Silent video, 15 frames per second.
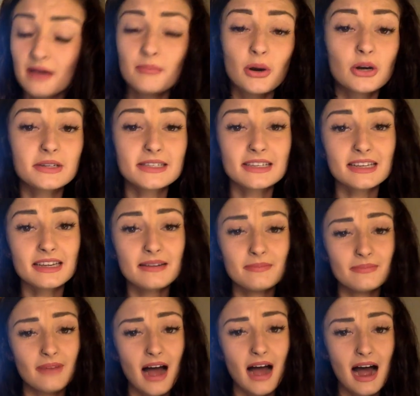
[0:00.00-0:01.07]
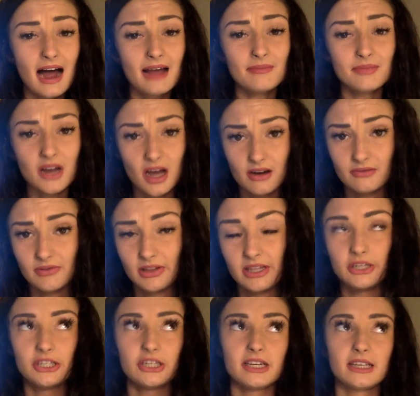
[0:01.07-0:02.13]
Personally, I'm not
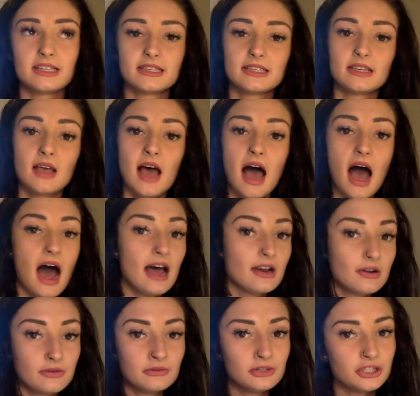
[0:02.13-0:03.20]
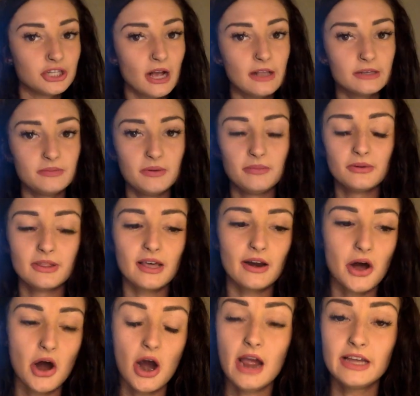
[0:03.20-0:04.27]
religious. I don't judge people that
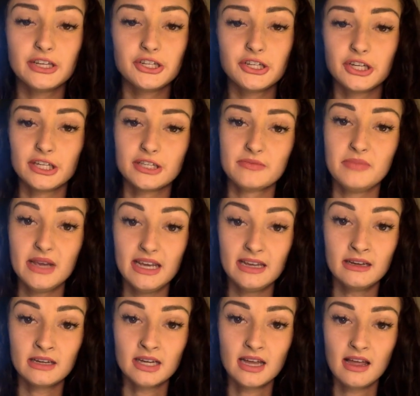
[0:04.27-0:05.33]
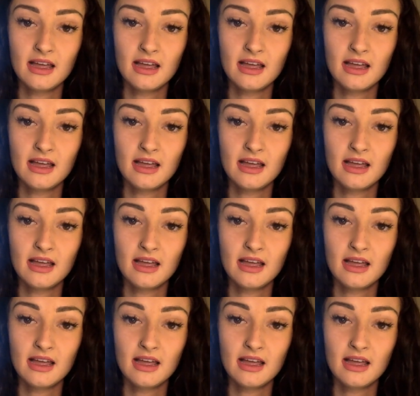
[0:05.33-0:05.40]
are. It's just me.